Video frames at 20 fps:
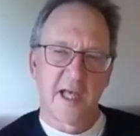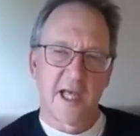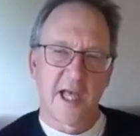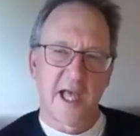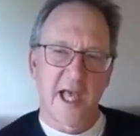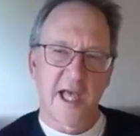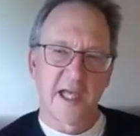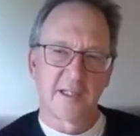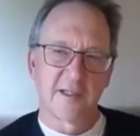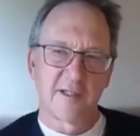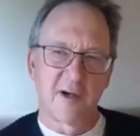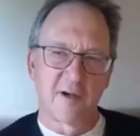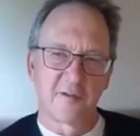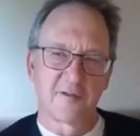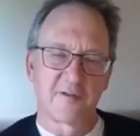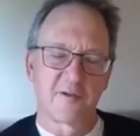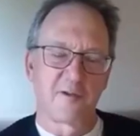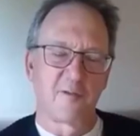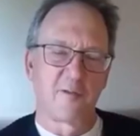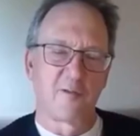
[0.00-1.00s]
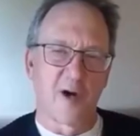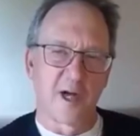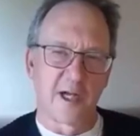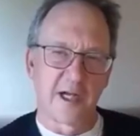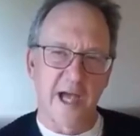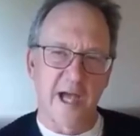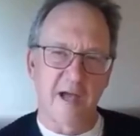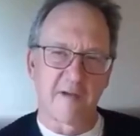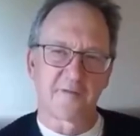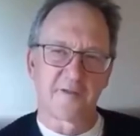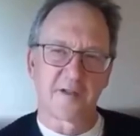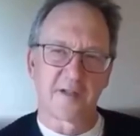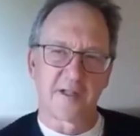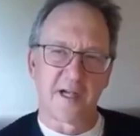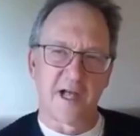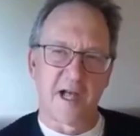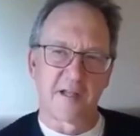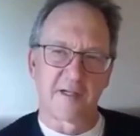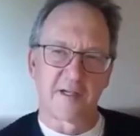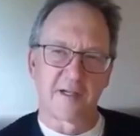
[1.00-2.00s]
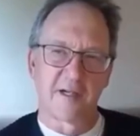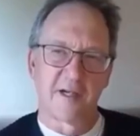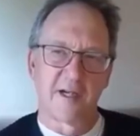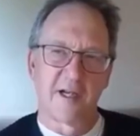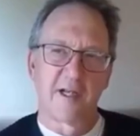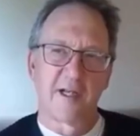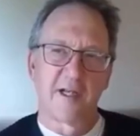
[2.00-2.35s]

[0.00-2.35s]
and go through one after another,